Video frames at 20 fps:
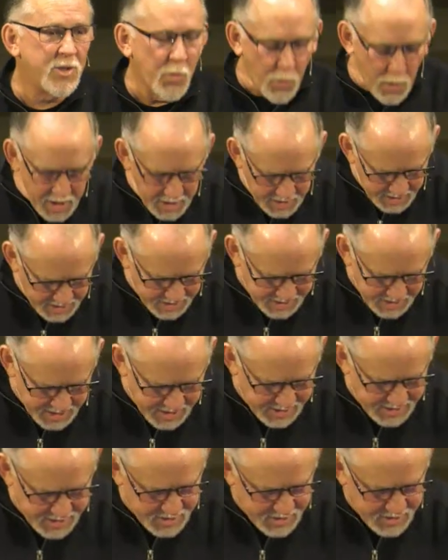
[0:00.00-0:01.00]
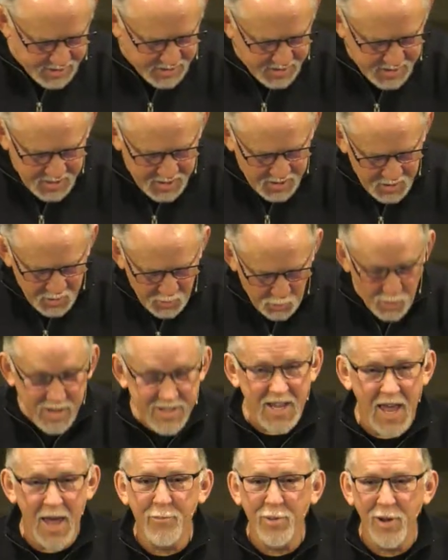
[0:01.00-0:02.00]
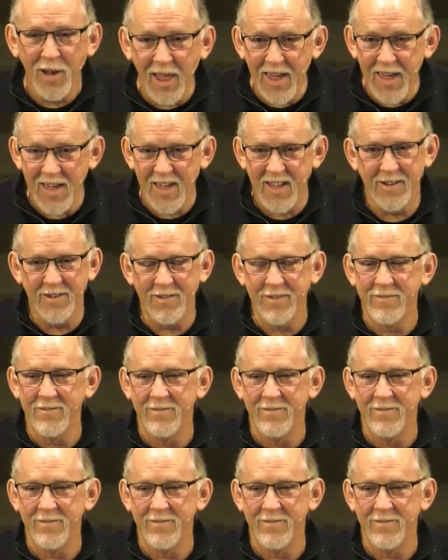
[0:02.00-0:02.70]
wickedness was a plan,